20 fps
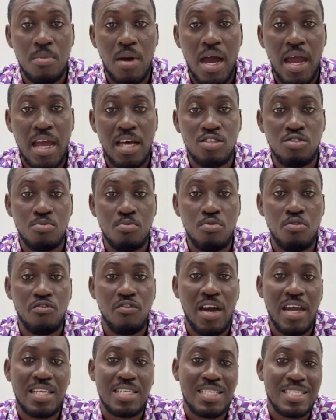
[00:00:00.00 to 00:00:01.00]
I had to
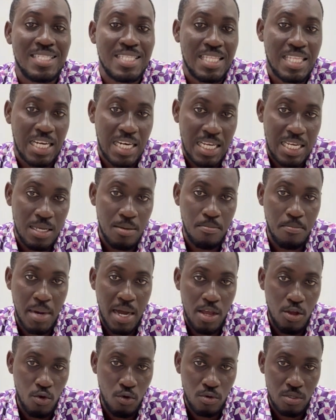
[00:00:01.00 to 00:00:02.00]
provide 3
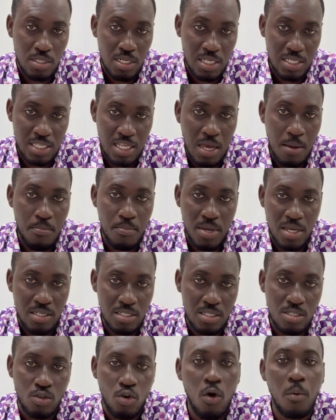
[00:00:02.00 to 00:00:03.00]
biodata
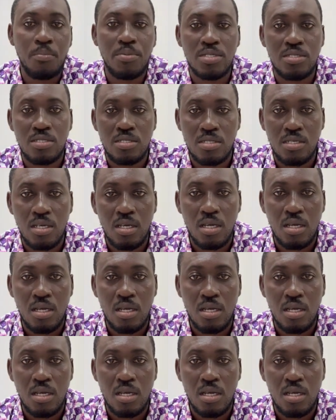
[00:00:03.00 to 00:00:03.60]
pages copies.